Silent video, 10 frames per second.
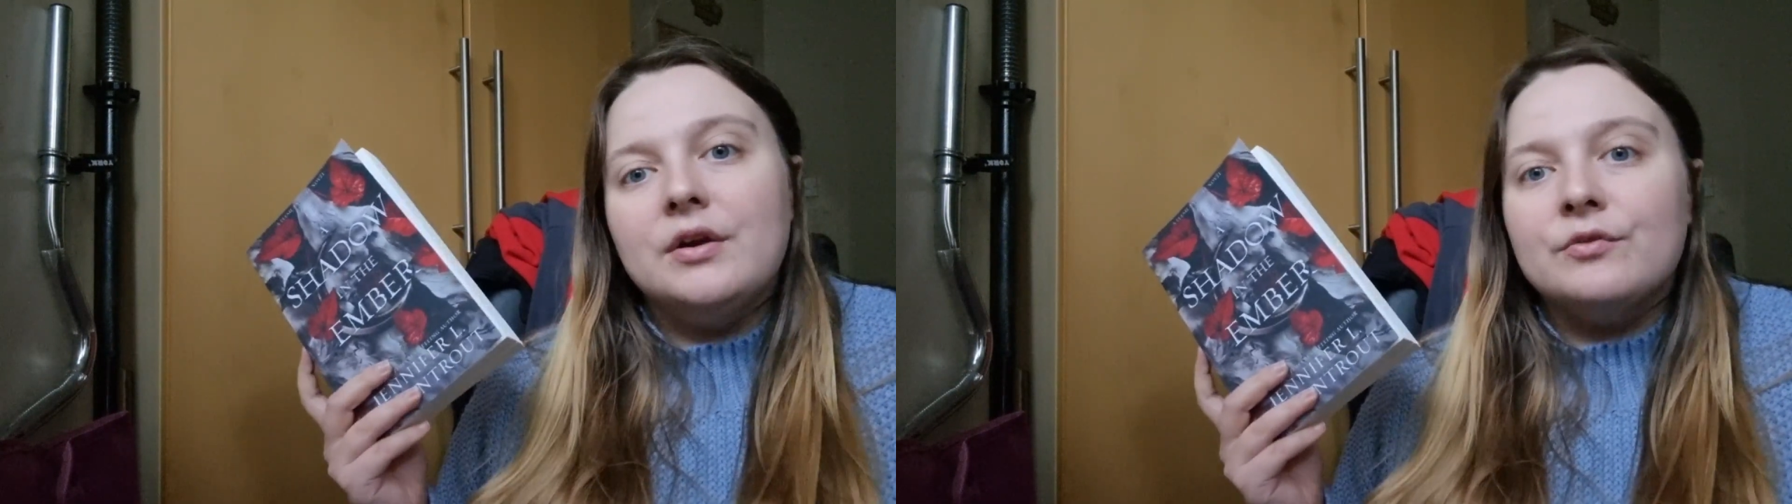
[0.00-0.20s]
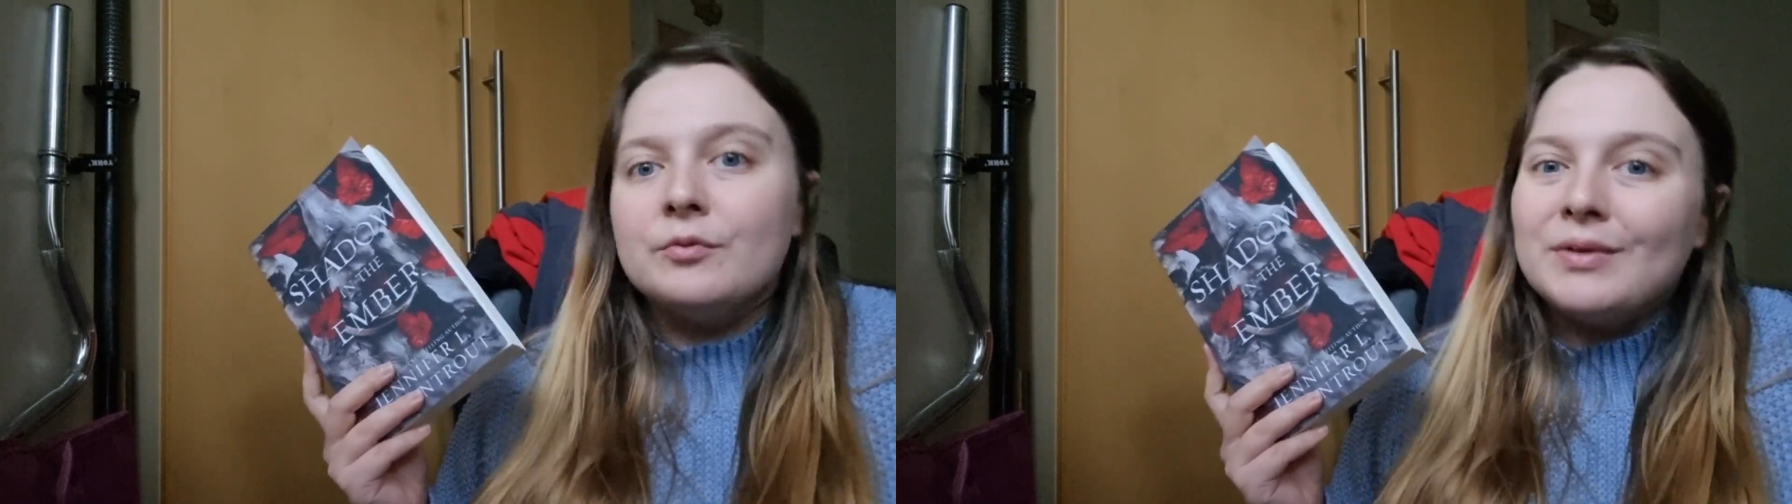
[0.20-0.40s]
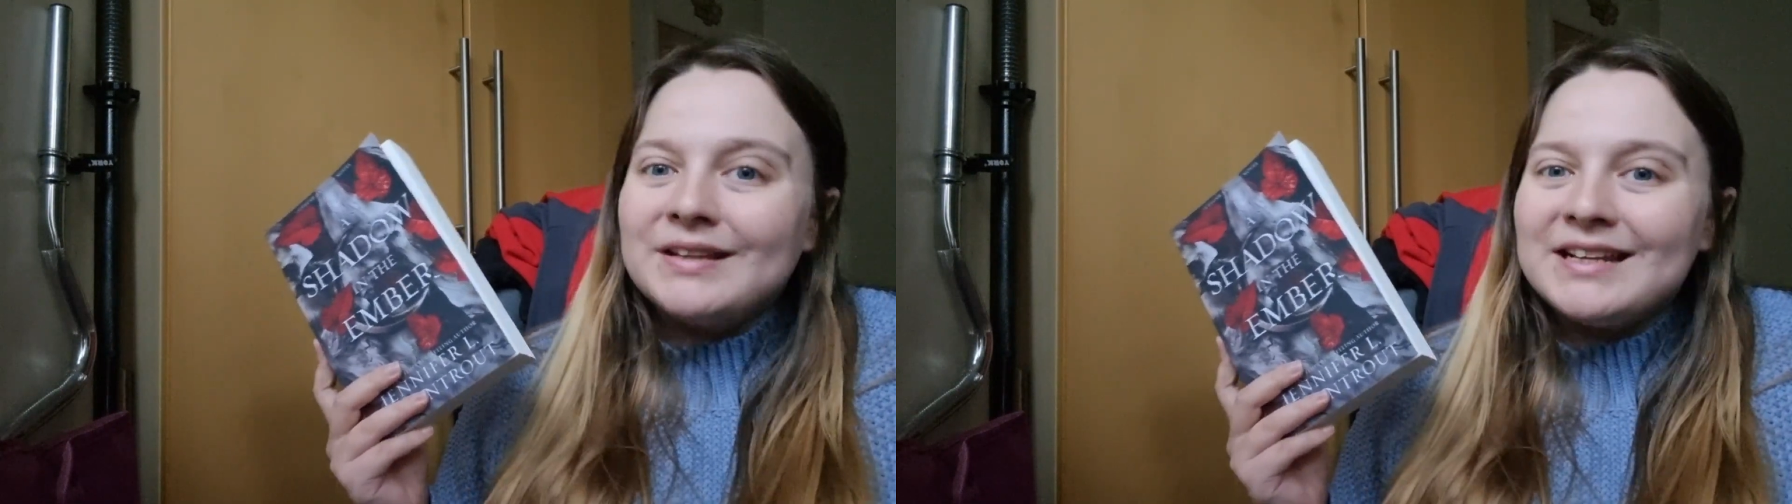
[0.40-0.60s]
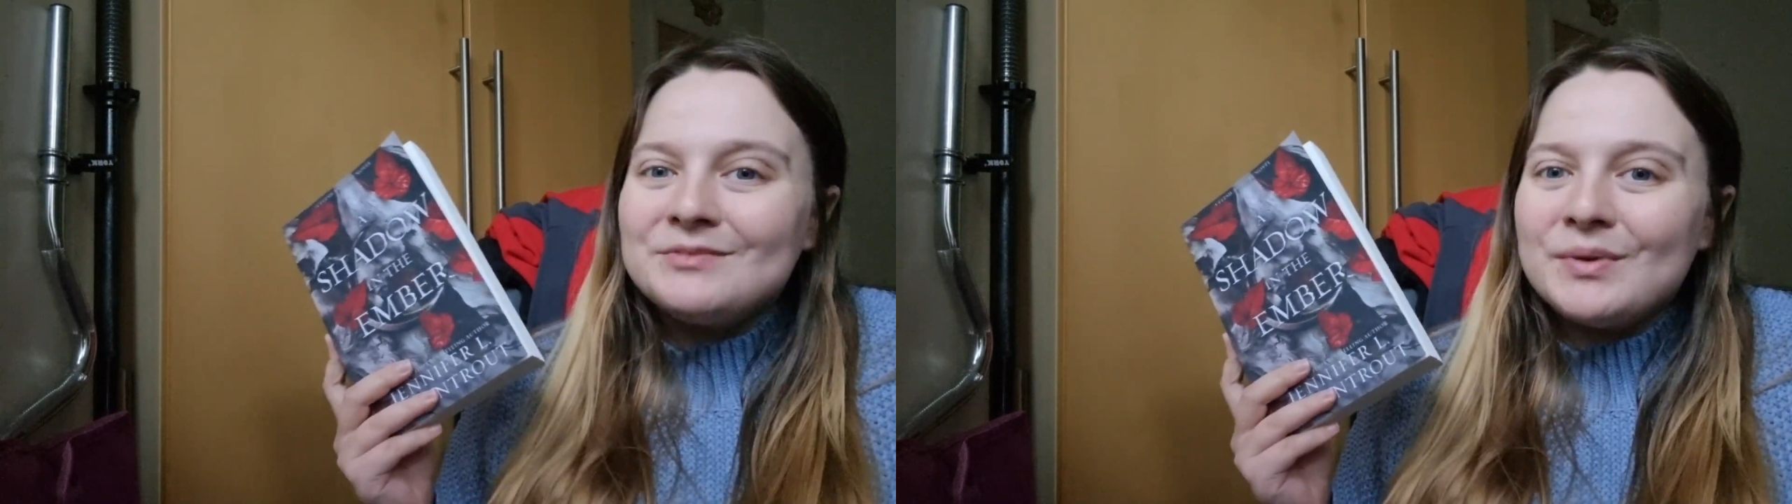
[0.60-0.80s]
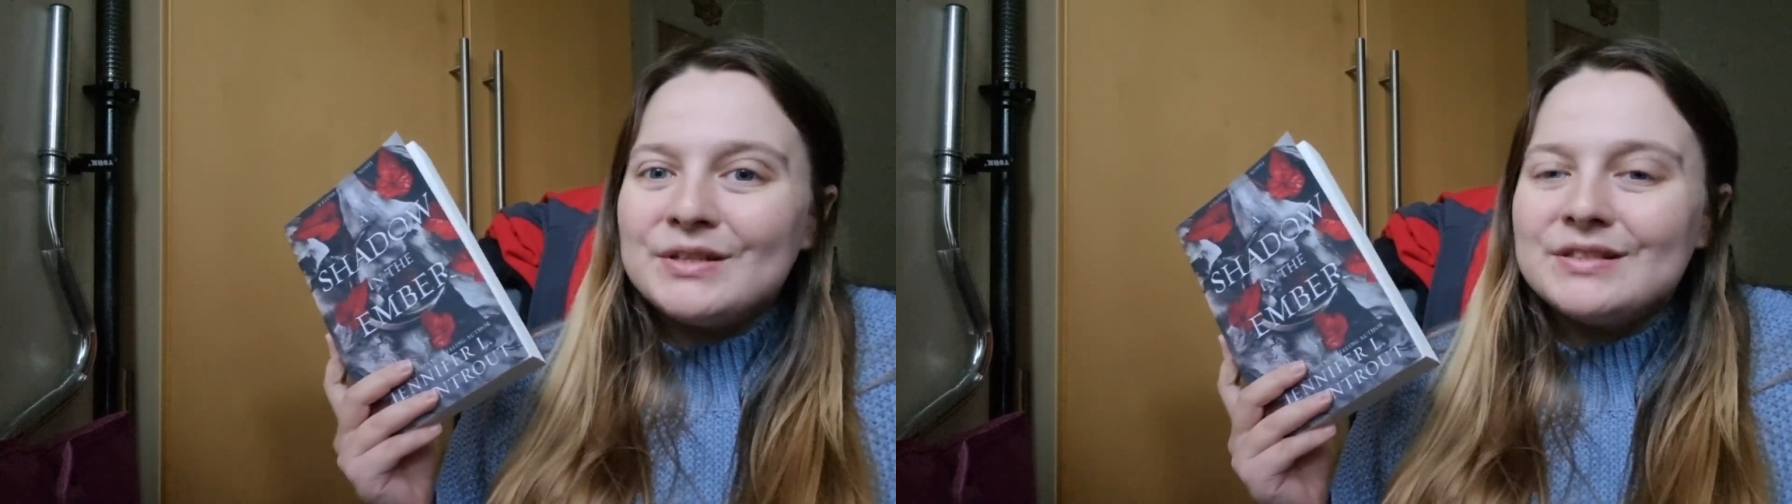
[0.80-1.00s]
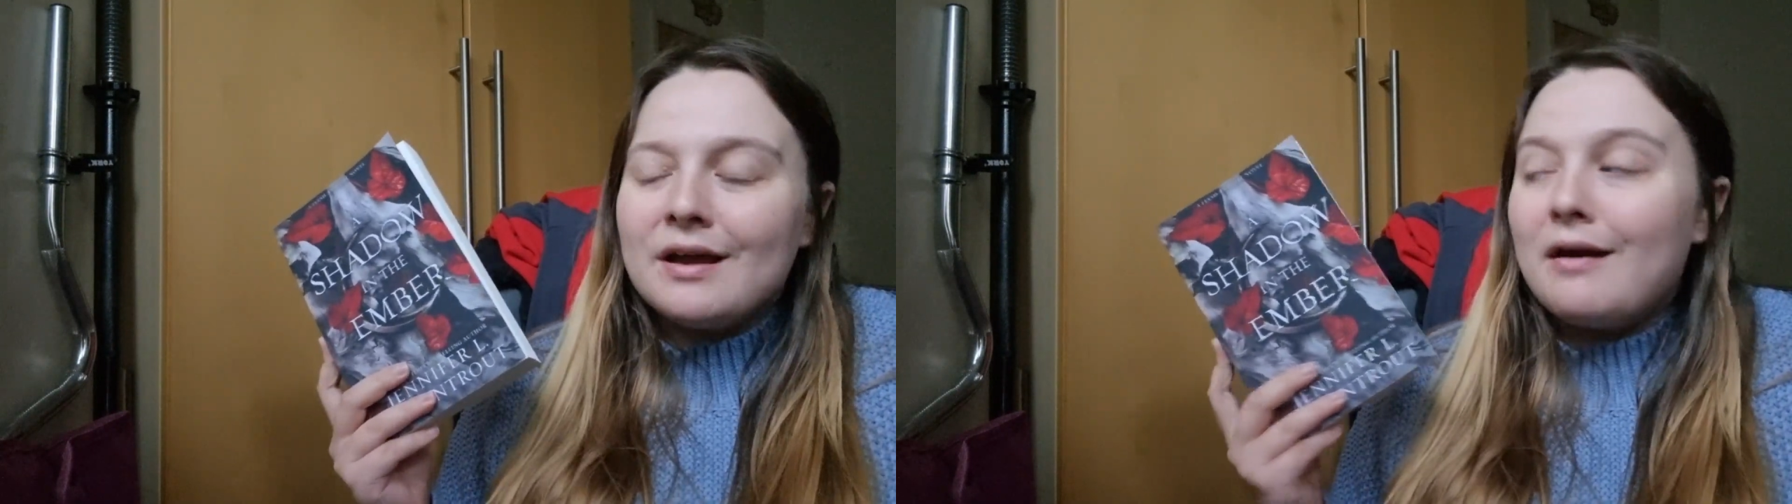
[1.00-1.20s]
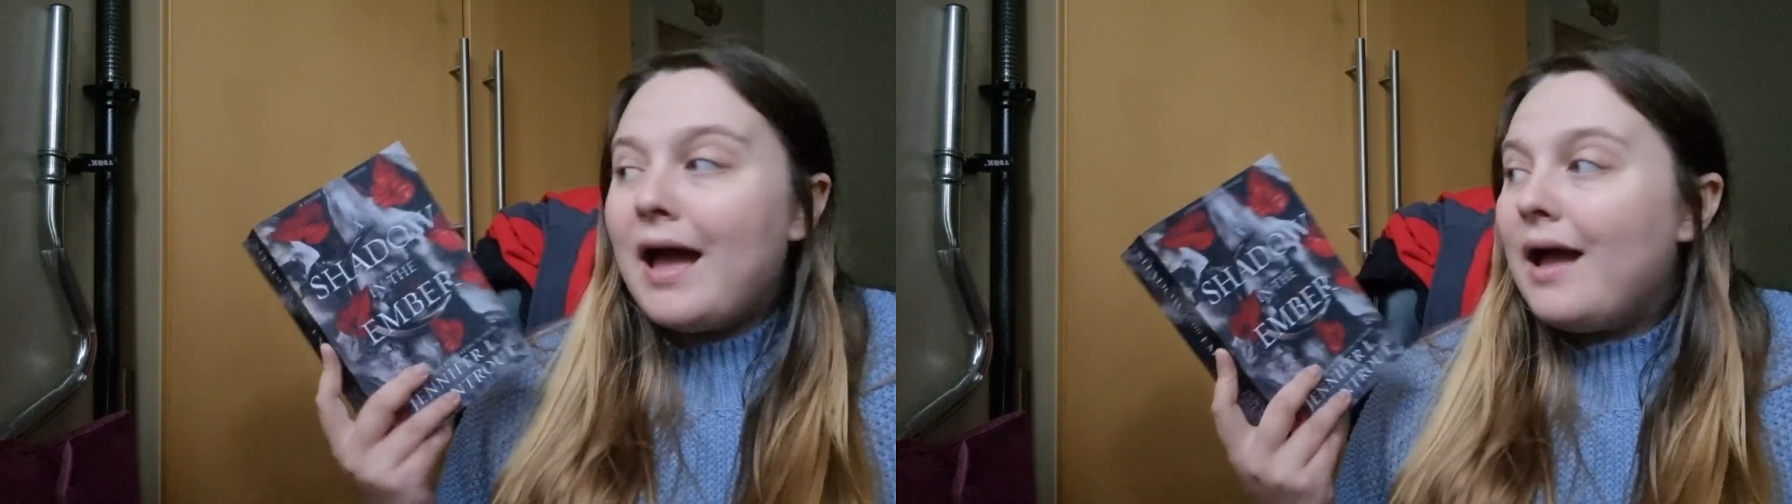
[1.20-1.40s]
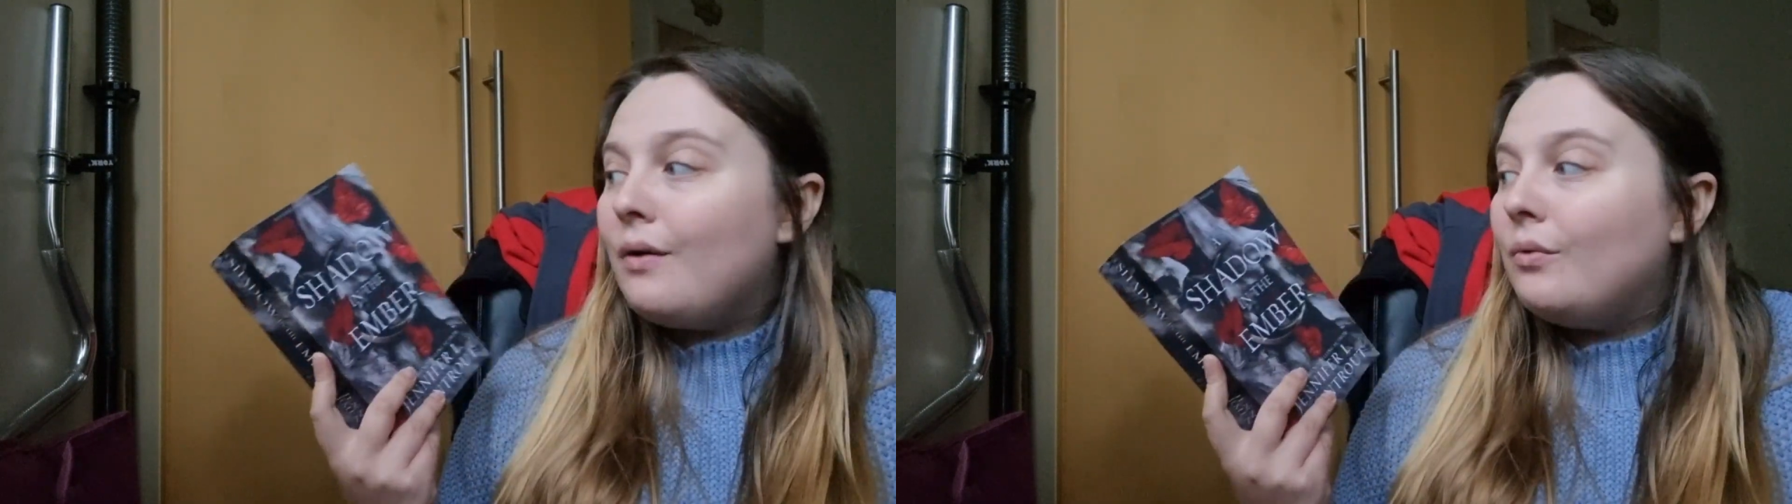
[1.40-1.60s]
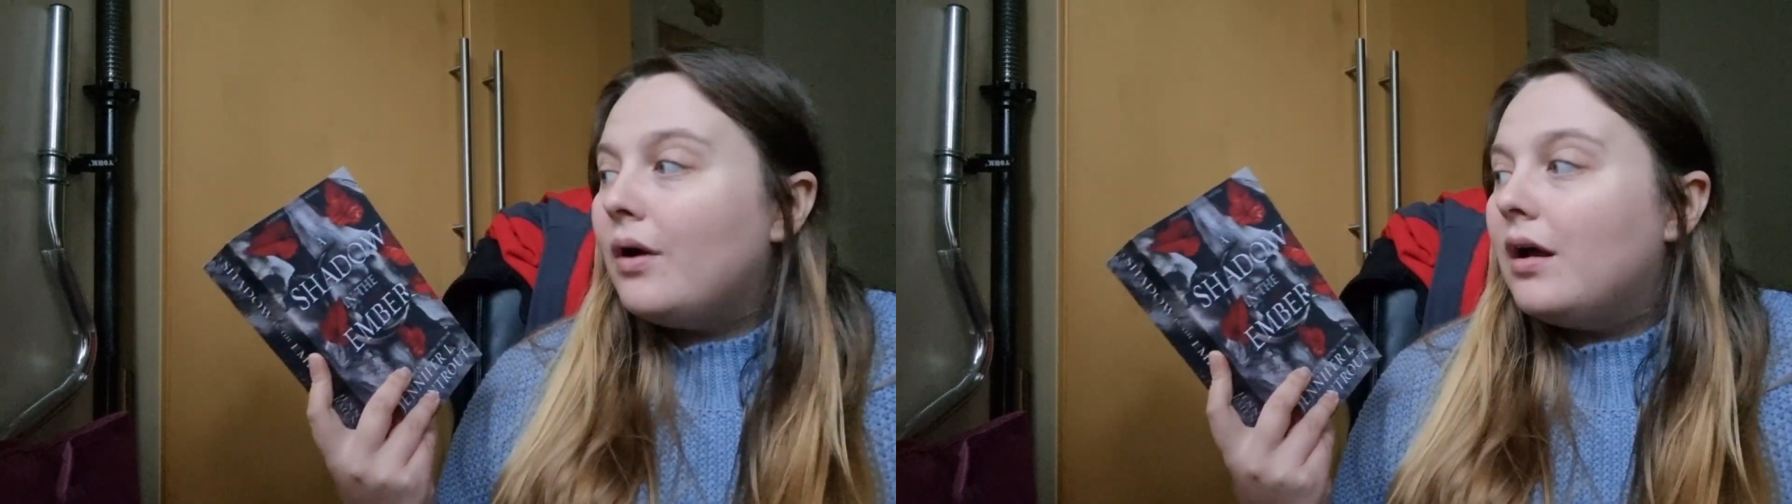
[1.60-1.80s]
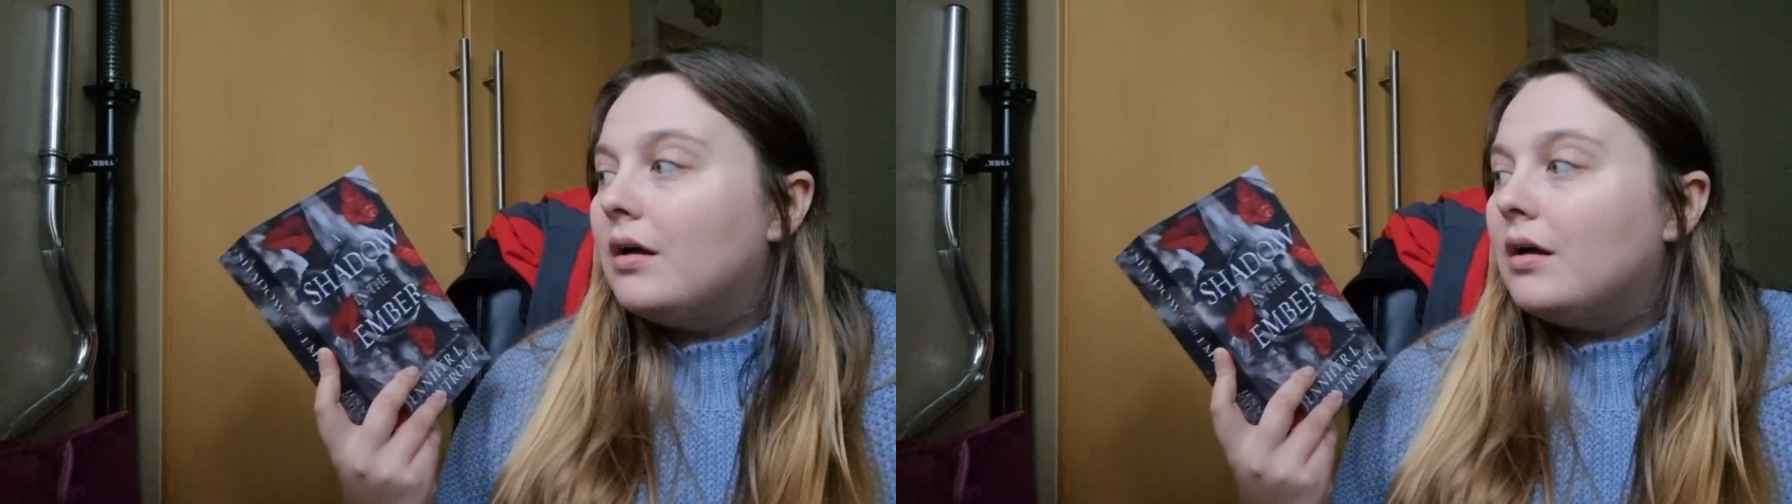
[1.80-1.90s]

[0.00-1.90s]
From Blood and Ash books that are out,